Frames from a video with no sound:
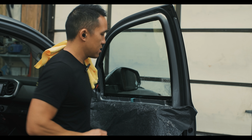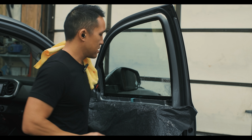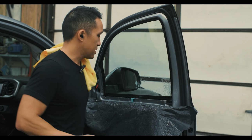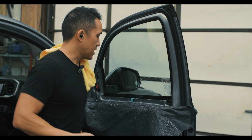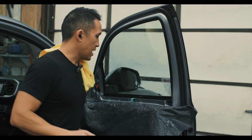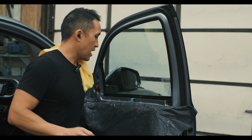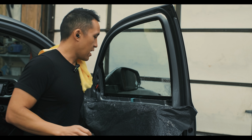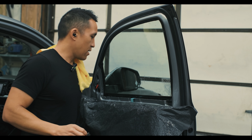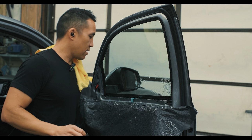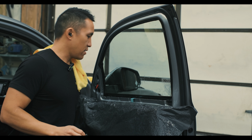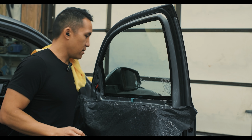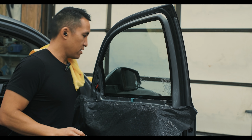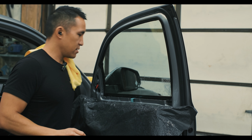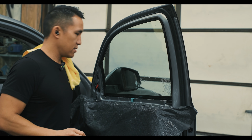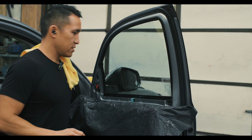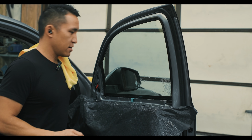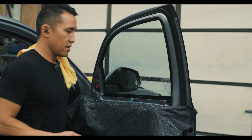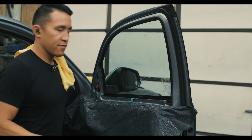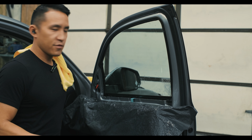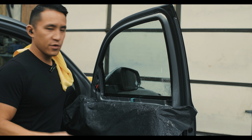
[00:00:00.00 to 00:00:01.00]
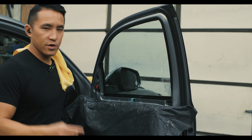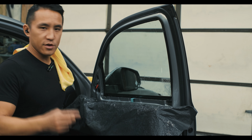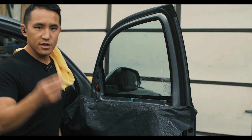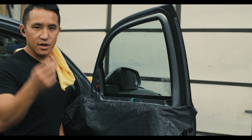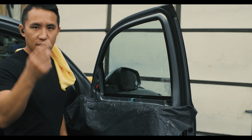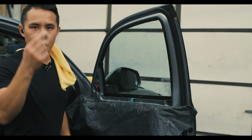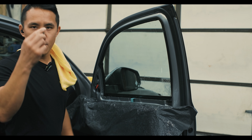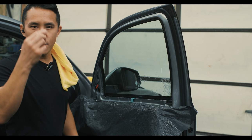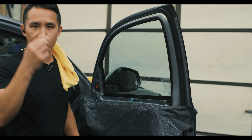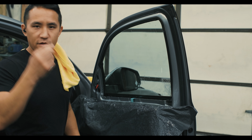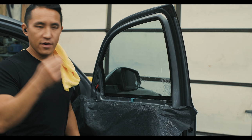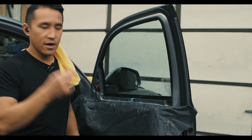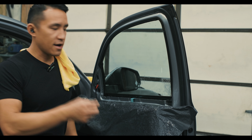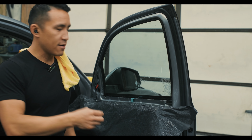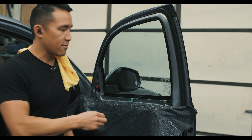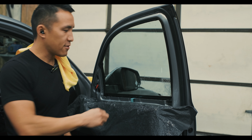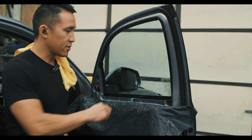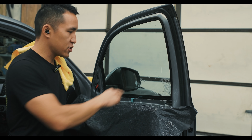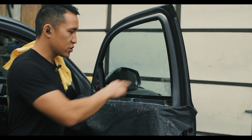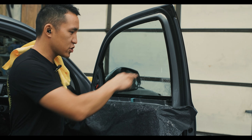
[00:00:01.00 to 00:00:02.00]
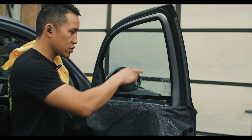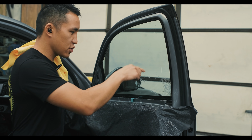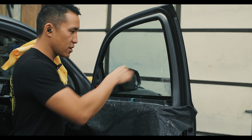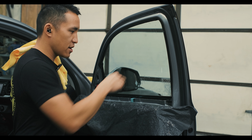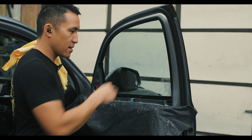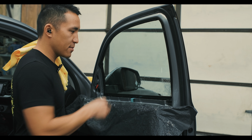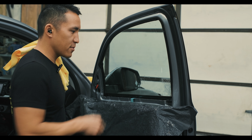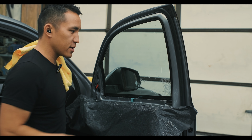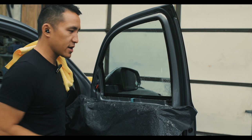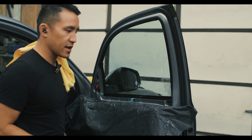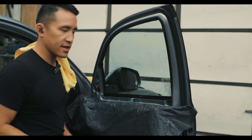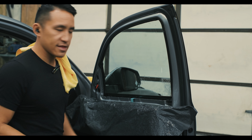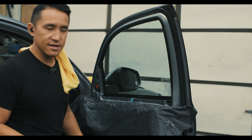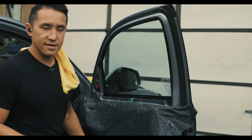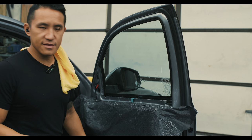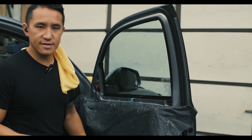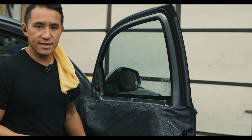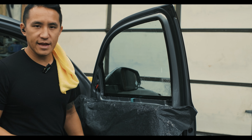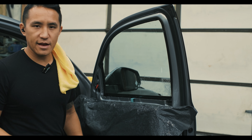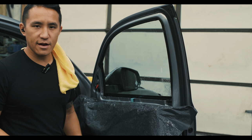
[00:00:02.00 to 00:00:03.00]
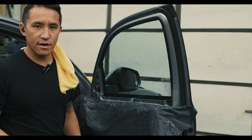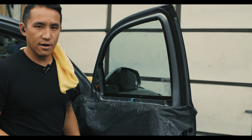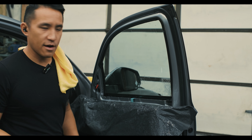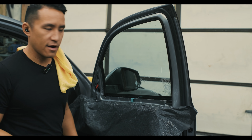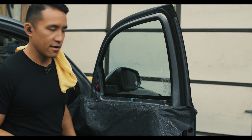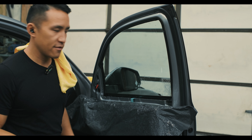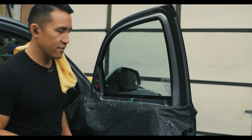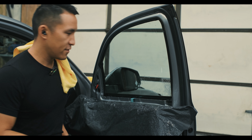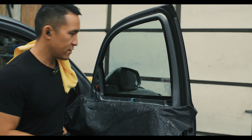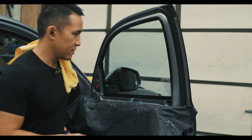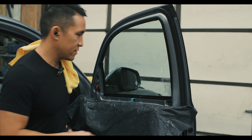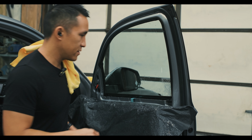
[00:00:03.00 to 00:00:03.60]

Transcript: Now, if you could come over here, I want to show you I'm going to get the sticker off.